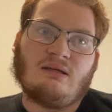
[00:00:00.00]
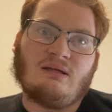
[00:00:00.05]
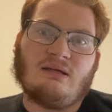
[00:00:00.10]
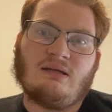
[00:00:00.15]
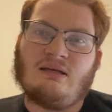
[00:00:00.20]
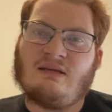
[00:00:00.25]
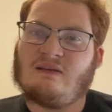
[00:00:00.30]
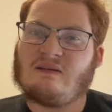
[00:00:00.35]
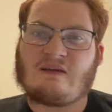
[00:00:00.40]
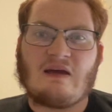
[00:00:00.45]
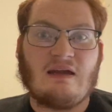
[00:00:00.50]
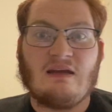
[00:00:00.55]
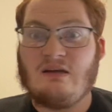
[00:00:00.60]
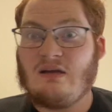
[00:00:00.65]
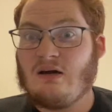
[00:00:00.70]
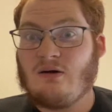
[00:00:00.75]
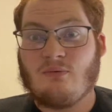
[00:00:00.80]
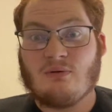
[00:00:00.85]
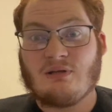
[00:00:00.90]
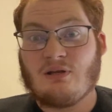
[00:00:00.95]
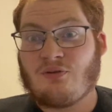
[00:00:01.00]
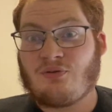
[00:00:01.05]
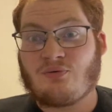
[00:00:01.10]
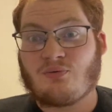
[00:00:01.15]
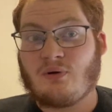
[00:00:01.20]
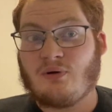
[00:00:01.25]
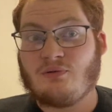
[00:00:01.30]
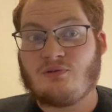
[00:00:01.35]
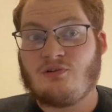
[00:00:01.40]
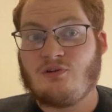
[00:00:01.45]
he's got no one to
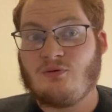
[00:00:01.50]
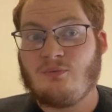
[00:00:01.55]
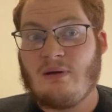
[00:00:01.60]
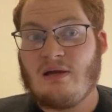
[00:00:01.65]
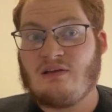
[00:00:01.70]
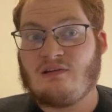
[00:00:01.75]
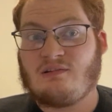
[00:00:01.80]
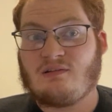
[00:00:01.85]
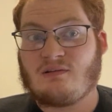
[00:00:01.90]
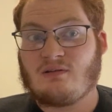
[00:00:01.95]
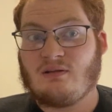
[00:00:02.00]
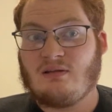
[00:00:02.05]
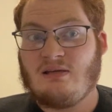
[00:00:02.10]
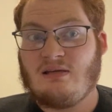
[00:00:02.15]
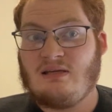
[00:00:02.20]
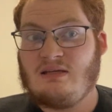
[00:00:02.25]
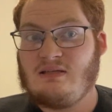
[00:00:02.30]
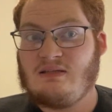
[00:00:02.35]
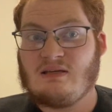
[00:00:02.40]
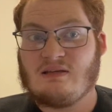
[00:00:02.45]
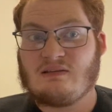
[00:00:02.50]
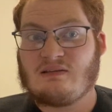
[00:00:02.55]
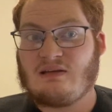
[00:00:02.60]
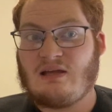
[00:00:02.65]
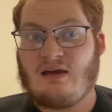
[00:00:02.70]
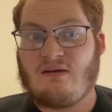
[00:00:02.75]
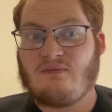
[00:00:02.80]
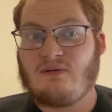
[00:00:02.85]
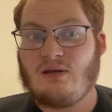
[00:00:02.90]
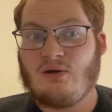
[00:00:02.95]
throw to, basically. He doesn't
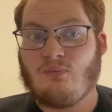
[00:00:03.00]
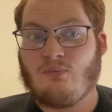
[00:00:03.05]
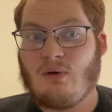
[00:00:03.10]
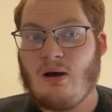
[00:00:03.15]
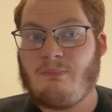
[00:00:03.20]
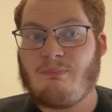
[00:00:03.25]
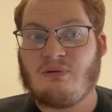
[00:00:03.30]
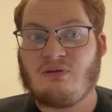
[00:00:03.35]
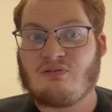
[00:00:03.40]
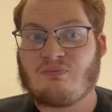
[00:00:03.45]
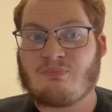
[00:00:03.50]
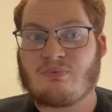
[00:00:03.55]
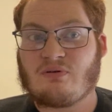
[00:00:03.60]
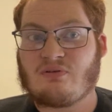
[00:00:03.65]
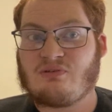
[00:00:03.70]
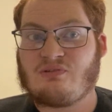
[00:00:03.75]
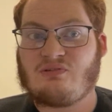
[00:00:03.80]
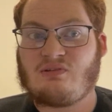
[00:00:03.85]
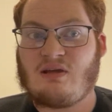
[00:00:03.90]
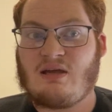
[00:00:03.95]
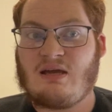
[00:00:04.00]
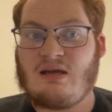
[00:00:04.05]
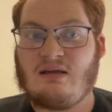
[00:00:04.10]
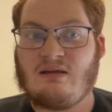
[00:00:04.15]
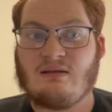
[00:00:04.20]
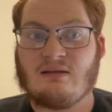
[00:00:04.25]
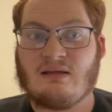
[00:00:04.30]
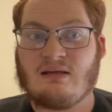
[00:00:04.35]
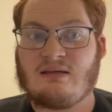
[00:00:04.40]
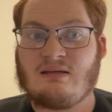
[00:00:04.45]
have any weapons, per
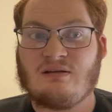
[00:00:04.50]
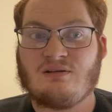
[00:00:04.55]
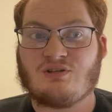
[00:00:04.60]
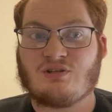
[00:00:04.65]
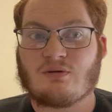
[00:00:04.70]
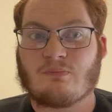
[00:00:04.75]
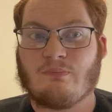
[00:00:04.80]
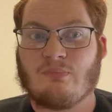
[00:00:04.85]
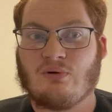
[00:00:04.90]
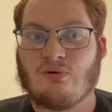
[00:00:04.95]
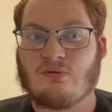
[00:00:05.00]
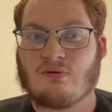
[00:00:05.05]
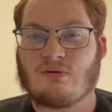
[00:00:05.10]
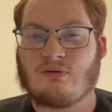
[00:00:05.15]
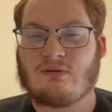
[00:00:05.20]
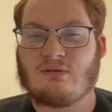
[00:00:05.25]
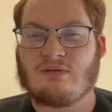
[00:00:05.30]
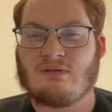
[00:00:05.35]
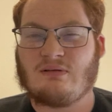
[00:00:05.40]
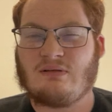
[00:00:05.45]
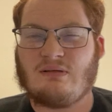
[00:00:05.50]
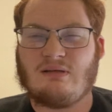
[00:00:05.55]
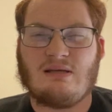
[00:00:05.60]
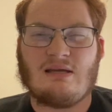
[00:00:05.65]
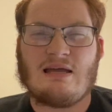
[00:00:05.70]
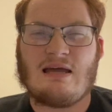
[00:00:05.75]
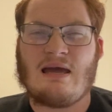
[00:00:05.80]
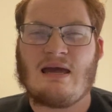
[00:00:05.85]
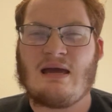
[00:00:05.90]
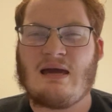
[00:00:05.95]
se. Like, Kendrick Bourne,
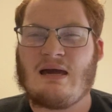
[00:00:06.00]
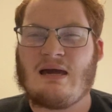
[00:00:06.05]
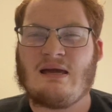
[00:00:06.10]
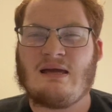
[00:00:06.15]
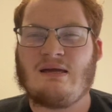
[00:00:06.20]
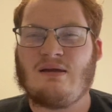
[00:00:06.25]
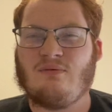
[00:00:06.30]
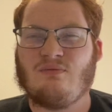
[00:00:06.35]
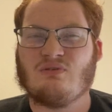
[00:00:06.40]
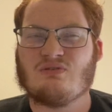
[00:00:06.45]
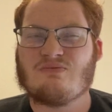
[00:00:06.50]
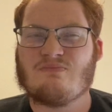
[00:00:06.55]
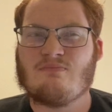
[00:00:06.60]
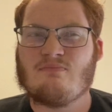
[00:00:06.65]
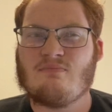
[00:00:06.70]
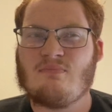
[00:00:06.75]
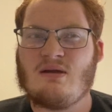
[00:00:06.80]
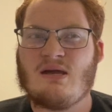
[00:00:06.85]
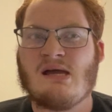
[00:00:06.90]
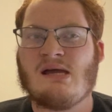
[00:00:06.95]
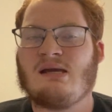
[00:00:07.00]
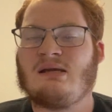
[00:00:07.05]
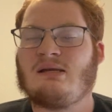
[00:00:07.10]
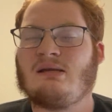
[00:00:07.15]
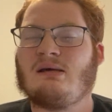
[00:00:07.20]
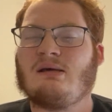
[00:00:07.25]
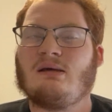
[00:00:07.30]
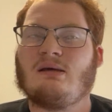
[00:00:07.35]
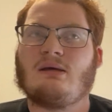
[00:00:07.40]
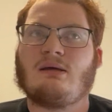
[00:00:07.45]
yeah, he was
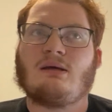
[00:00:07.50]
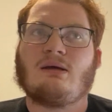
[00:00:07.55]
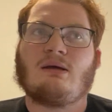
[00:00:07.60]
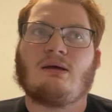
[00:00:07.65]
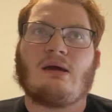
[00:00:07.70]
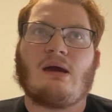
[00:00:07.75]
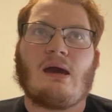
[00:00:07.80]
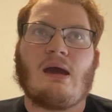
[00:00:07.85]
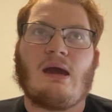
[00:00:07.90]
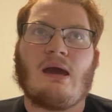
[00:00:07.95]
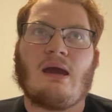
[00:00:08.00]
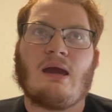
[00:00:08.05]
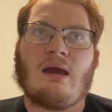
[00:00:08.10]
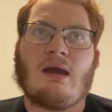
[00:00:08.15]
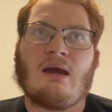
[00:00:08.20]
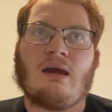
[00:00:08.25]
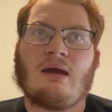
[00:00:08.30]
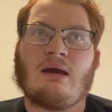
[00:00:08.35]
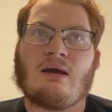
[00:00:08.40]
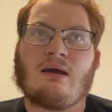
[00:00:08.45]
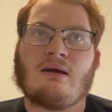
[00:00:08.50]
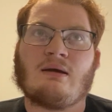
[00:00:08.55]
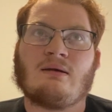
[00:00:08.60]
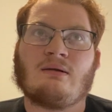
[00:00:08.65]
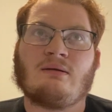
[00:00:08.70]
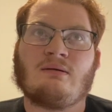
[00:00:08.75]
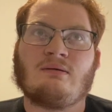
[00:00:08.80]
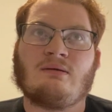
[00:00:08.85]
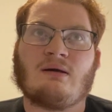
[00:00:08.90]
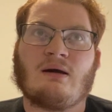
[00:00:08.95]
mid.
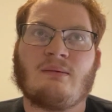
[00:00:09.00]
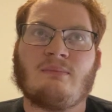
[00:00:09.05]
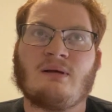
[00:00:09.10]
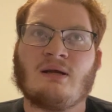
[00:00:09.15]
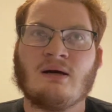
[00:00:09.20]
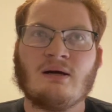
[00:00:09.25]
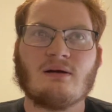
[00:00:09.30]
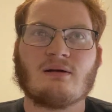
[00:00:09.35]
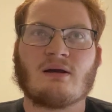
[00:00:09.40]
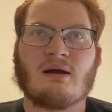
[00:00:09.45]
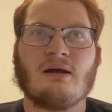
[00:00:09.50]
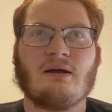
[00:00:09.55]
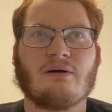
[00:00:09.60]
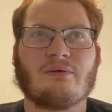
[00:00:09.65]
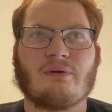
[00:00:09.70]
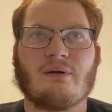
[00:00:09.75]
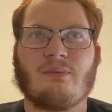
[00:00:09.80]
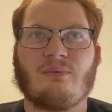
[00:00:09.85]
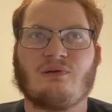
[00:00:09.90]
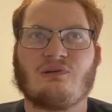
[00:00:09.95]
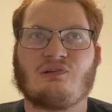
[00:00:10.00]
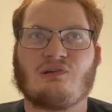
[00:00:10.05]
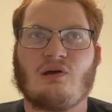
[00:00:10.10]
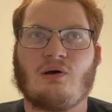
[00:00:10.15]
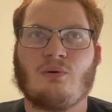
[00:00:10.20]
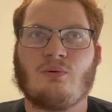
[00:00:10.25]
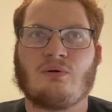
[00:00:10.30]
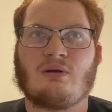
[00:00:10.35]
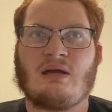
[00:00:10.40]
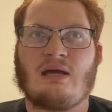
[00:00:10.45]
And, I mean, Hunter Henry was
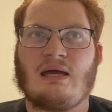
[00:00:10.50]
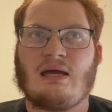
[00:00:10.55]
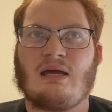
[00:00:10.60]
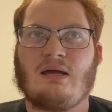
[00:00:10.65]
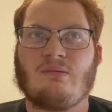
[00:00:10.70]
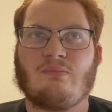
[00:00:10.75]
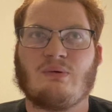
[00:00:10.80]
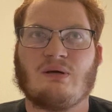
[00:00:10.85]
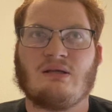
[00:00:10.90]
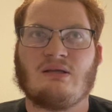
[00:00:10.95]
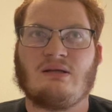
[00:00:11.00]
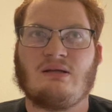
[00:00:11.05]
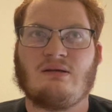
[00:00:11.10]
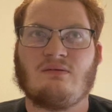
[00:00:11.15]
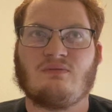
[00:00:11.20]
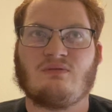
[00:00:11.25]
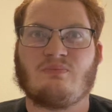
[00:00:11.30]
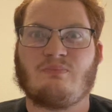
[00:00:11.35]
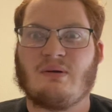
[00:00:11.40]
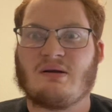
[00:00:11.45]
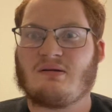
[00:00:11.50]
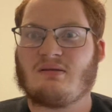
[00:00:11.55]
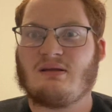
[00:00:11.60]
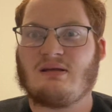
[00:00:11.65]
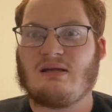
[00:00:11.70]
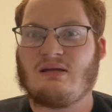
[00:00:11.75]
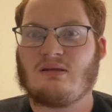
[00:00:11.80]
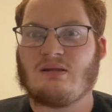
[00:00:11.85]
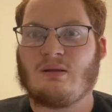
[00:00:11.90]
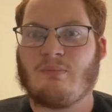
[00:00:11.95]
okay, but he was barely
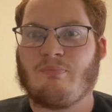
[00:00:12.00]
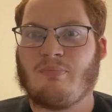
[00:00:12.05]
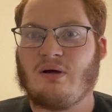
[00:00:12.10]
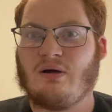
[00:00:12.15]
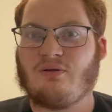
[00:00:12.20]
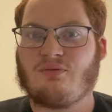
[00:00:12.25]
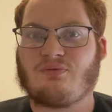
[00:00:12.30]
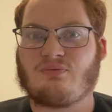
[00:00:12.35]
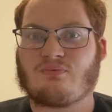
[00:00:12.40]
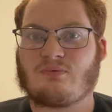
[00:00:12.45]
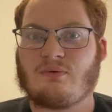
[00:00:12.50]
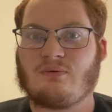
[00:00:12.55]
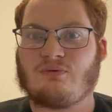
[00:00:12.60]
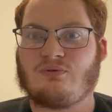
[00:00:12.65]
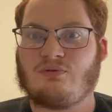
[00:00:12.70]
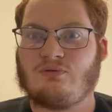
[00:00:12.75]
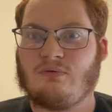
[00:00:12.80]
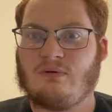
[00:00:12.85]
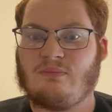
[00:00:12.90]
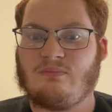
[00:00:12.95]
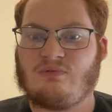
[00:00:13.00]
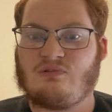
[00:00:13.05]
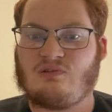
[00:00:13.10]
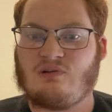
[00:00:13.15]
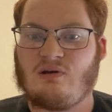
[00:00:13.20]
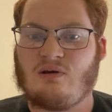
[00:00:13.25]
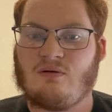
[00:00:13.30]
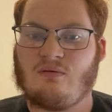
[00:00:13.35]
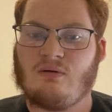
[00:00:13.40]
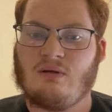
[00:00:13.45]
getting the ball thrown to him.
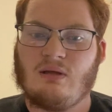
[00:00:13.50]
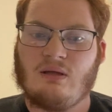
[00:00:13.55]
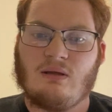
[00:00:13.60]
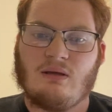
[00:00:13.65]
So,